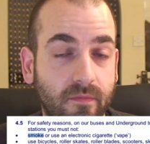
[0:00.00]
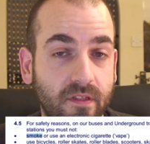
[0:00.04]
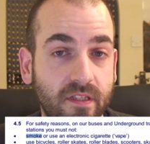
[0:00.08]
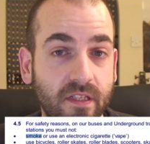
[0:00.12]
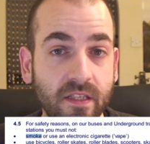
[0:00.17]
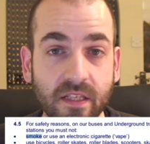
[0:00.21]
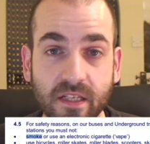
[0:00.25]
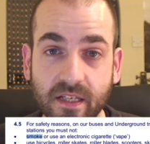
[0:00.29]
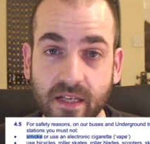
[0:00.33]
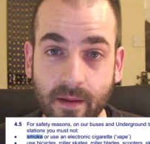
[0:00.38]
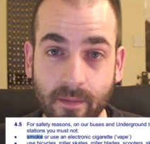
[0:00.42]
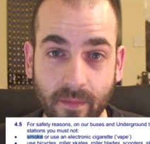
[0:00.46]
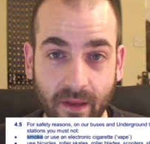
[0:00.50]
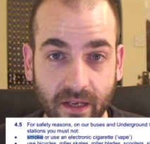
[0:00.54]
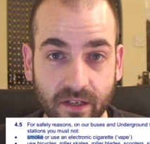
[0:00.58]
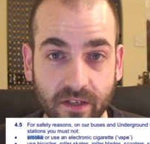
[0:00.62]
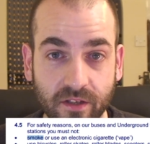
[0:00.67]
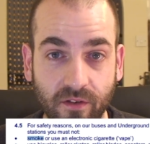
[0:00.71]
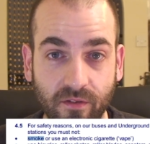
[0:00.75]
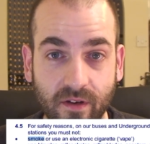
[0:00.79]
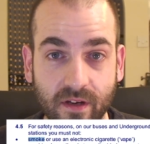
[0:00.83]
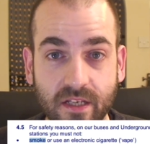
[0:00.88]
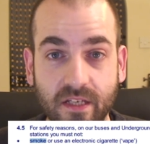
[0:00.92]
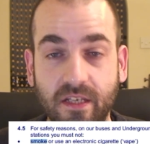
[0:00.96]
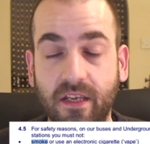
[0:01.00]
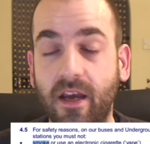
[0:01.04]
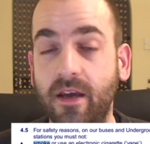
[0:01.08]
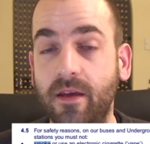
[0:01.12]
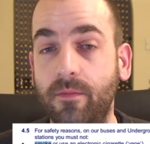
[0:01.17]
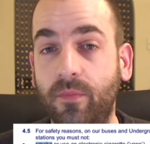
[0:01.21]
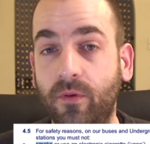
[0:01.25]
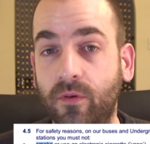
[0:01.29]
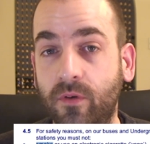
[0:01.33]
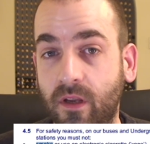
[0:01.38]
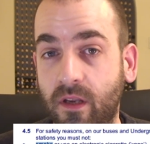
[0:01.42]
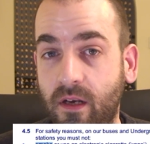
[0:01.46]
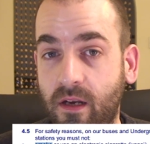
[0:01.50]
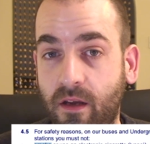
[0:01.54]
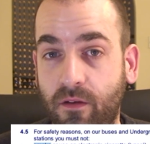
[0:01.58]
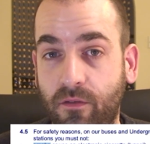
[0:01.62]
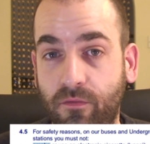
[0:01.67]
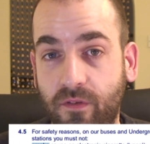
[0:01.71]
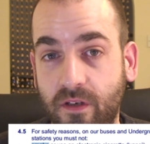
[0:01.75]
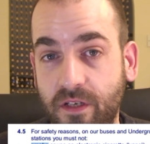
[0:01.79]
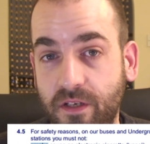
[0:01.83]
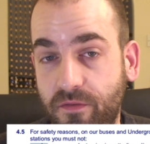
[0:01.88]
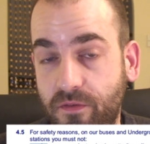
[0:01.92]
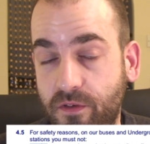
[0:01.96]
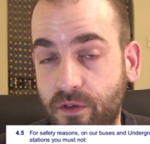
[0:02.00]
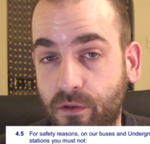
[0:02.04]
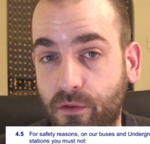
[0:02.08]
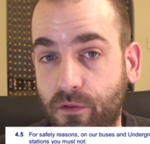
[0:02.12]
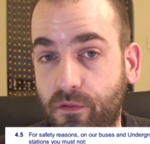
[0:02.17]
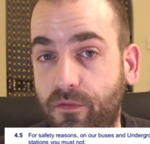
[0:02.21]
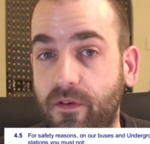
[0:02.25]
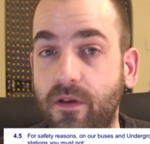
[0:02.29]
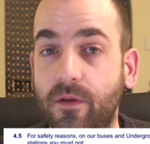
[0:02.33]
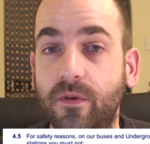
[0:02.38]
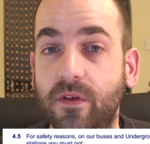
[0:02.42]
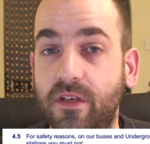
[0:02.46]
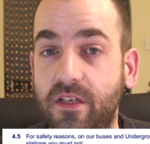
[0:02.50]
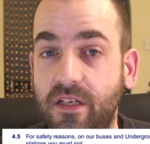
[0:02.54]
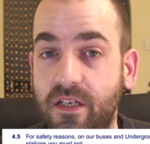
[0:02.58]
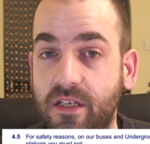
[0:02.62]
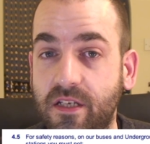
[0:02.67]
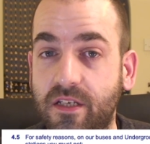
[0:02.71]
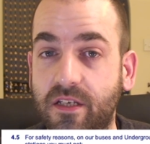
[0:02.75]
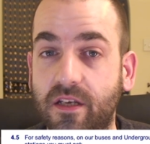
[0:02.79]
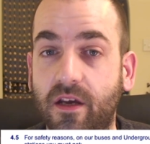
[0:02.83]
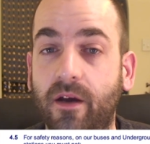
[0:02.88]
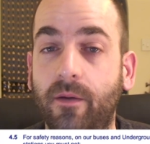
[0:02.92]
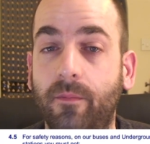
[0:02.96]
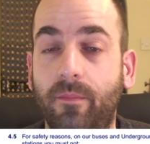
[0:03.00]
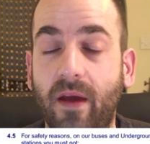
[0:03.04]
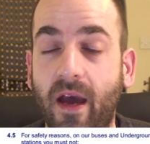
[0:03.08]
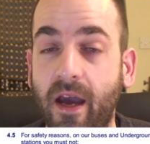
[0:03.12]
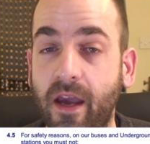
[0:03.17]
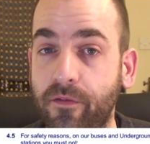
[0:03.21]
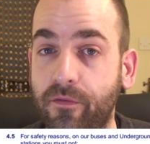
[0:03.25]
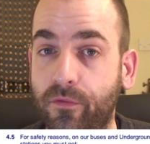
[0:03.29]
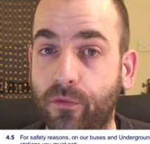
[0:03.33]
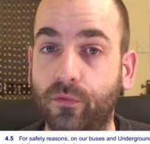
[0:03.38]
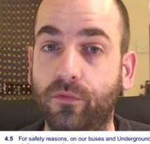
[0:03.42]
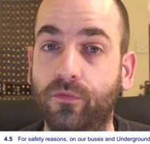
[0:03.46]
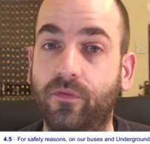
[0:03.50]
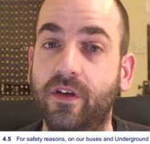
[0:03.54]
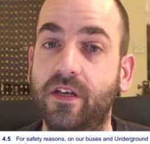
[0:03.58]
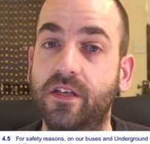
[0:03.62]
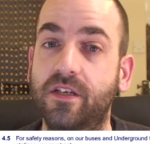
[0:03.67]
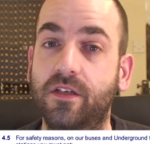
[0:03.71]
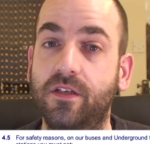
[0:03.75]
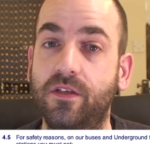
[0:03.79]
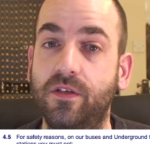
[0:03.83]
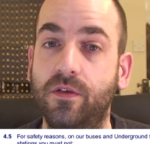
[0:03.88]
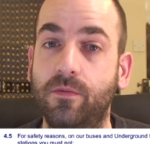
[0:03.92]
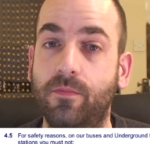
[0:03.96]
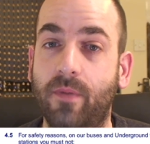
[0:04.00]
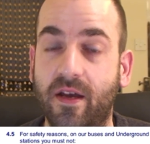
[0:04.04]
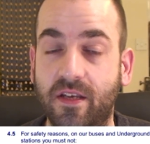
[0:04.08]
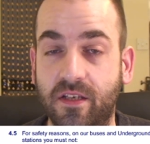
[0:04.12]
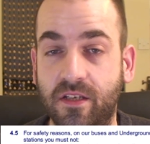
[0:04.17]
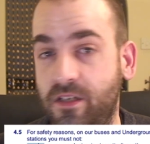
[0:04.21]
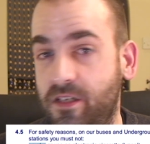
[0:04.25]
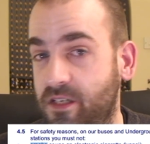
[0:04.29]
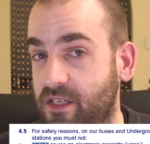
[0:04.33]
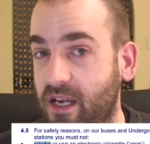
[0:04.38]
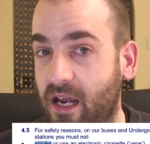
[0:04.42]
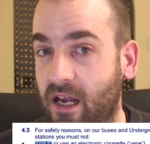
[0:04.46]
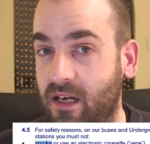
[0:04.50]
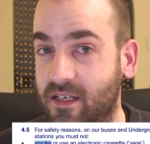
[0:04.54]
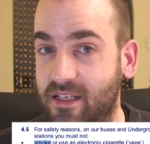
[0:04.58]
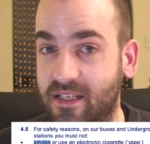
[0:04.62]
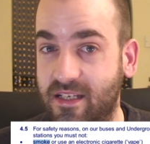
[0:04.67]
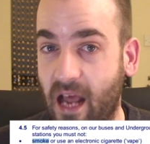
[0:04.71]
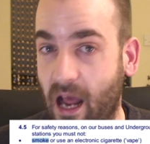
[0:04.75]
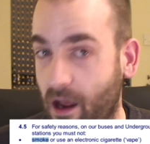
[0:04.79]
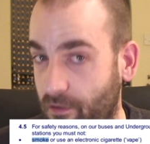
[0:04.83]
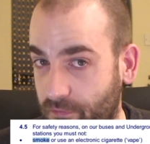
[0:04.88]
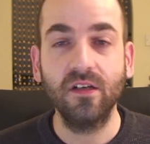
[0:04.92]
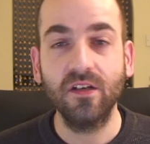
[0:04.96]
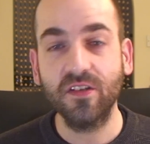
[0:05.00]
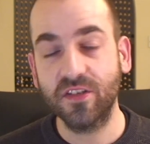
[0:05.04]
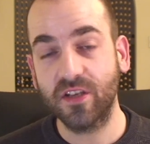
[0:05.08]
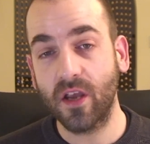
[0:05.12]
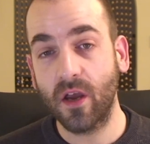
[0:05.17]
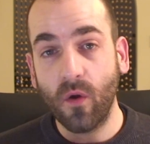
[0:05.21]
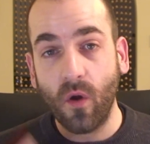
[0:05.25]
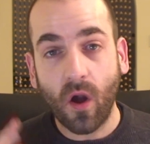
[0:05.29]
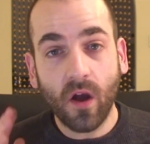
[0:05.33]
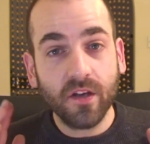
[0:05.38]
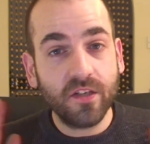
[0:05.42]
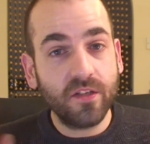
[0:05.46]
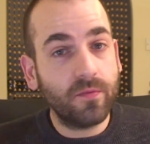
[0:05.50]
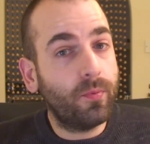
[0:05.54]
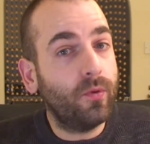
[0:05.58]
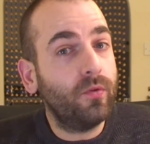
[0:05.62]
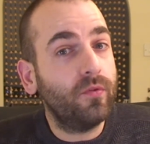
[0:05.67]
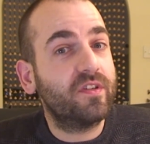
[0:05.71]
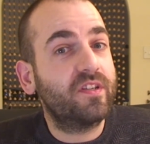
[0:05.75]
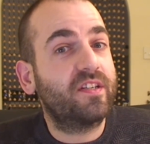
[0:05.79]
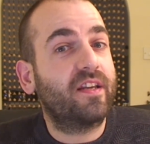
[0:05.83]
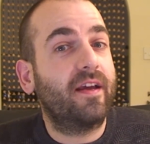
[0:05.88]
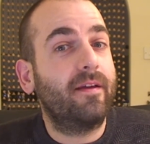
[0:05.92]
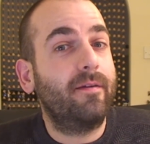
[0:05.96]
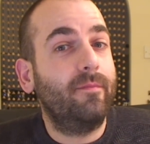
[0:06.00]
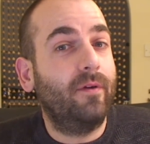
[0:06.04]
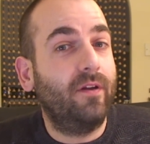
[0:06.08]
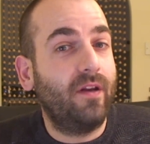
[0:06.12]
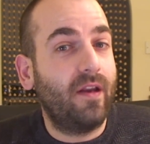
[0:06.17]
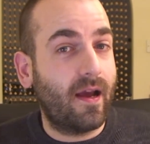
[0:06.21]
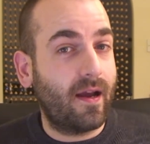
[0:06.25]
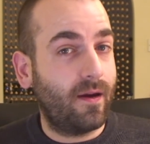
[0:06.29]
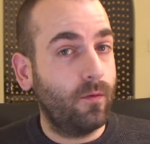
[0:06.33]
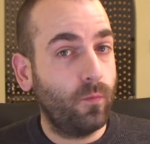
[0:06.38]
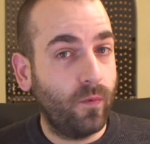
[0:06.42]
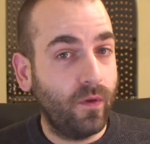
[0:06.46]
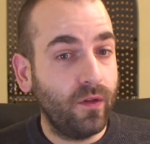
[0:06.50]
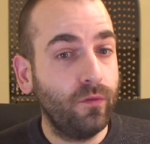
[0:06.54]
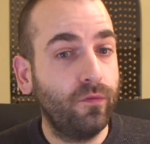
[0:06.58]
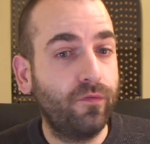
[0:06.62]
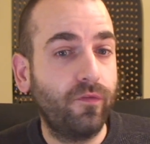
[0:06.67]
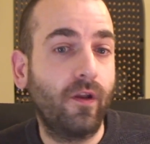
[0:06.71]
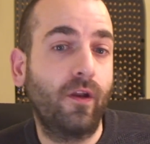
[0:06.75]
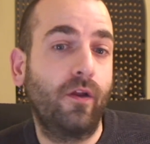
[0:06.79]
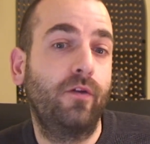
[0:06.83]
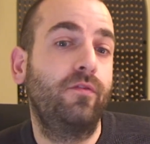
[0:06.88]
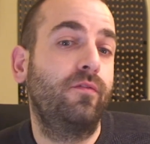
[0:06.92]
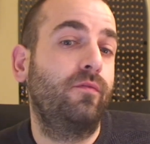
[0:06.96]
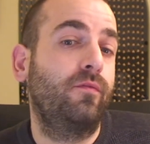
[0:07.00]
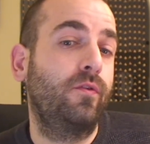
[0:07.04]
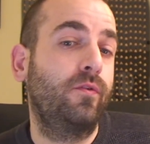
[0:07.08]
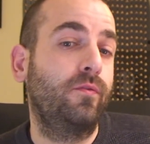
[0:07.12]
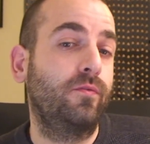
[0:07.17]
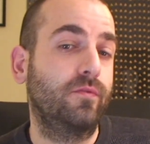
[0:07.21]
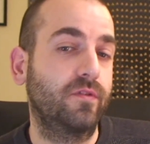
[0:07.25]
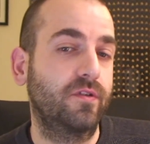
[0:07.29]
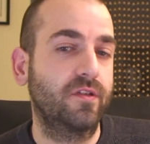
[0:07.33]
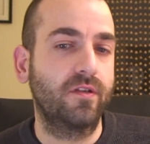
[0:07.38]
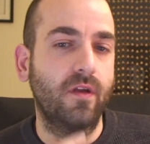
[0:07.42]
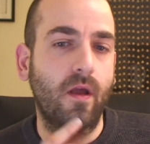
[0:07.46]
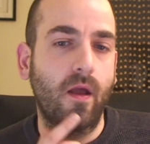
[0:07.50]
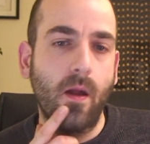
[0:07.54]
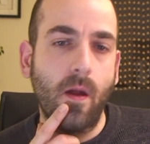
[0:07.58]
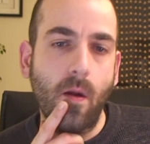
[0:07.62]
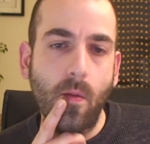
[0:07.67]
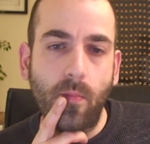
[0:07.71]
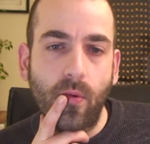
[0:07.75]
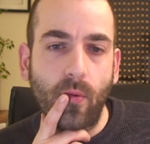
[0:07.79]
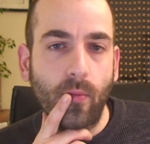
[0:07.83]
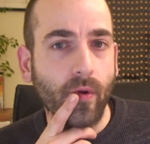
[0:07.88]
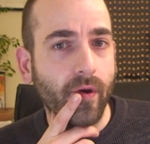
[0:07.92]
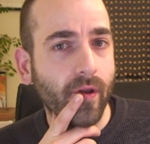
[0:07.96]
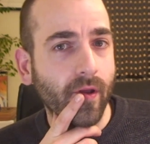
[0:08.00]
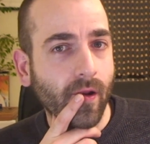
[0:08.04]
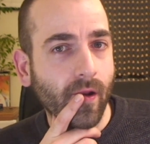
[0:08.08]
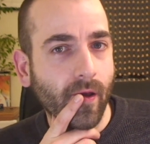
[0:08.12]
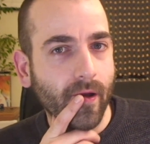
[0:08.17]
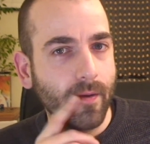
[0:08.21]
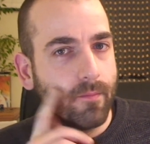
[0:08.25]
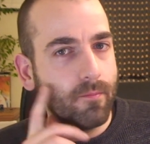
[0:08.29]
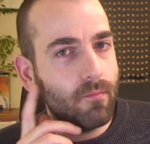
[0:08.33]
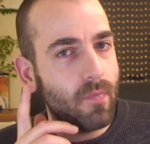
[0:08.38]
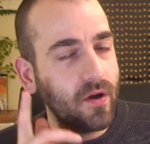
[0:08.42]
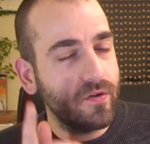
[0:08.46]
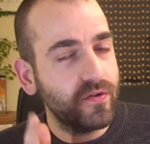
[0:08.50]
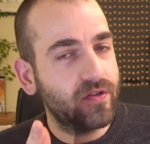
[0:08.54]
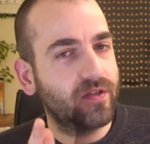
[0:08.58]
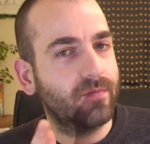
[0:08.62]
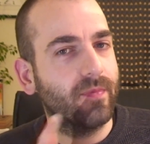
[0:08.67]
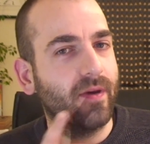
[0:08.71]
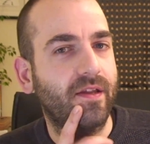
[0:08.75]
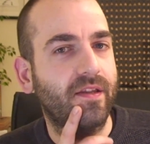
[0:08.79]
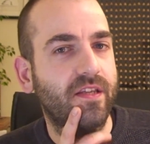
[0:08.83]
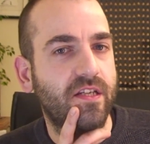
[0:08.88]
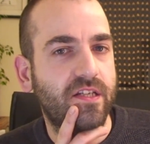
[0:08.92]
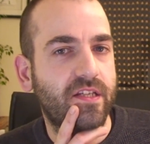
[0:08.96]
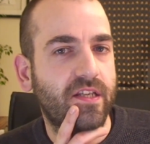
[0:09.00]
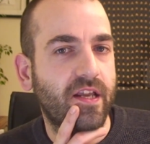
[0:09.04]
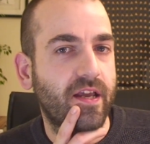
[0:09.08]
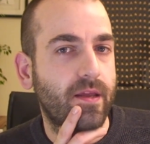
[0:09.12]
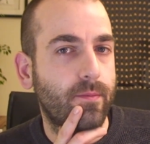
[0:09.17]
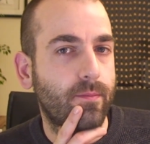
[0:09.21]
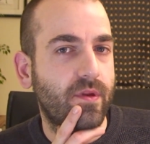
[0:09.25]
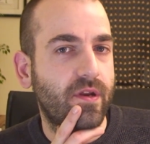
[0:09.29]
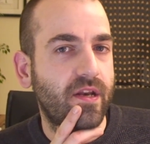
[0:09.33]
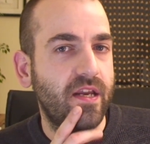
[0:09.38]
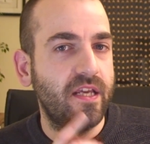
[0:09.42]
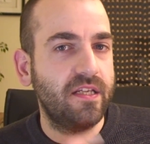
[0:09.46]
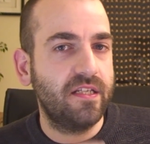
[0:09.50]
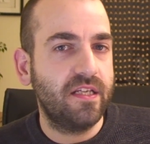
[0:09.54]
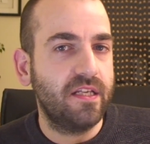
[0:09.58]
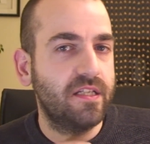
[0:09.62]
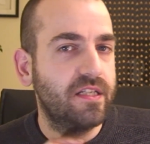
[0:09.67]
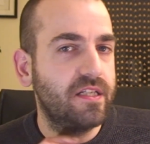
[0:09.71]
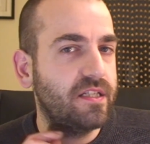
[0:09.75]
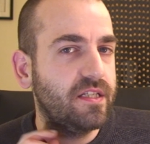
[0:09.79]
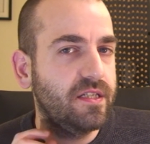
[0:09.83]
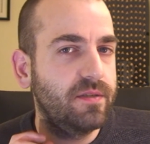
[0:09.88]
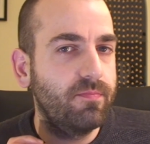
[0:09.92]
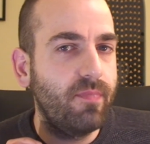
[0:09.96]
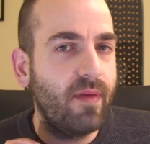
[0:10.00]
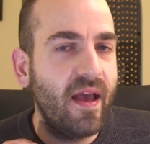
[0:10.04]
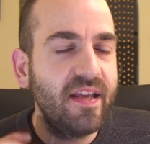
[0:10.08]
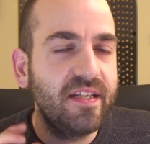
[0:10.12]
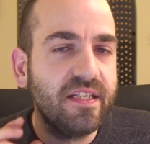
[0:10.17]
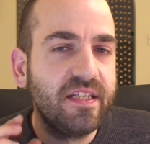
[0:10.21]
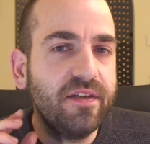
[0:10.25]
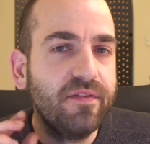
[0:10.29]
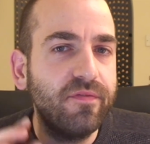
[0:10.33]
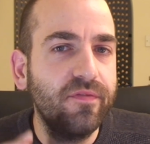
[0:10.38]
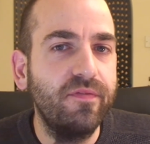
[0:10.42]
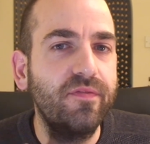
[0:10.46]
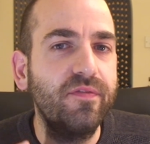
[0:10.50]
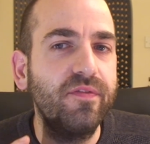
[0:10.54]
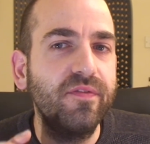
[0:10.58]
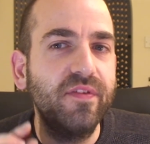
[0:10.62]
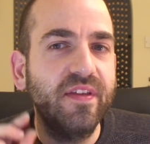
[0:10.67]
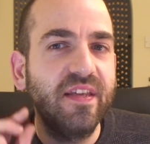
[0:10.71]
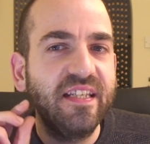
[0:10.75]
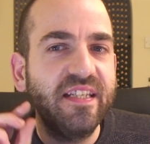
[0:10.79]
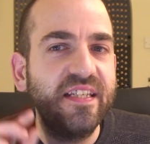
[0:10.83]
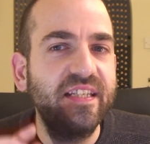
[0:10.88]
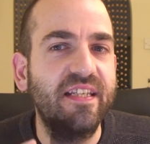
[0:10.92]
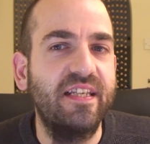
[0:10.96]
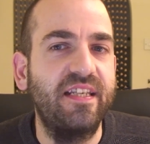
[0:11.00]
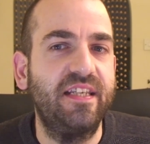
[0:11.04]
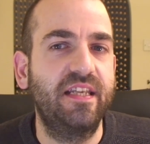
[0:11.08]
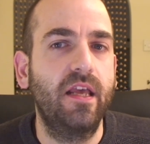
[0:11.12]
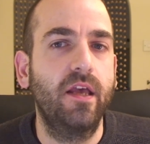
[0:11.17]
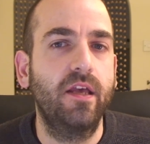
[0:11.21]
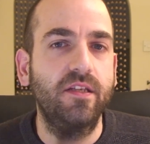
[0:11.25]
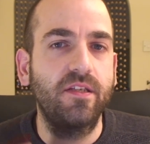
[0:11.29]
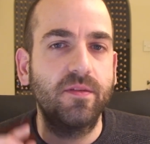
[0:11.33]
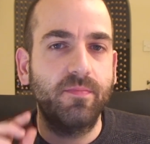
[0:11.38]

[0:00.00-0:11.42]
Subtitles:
It's in the same category as skateboarding and flash photography, which is a behavioural risk to passengers and staff. So I support the statement and will follow the rules, but what I like most about this statement is its specificity.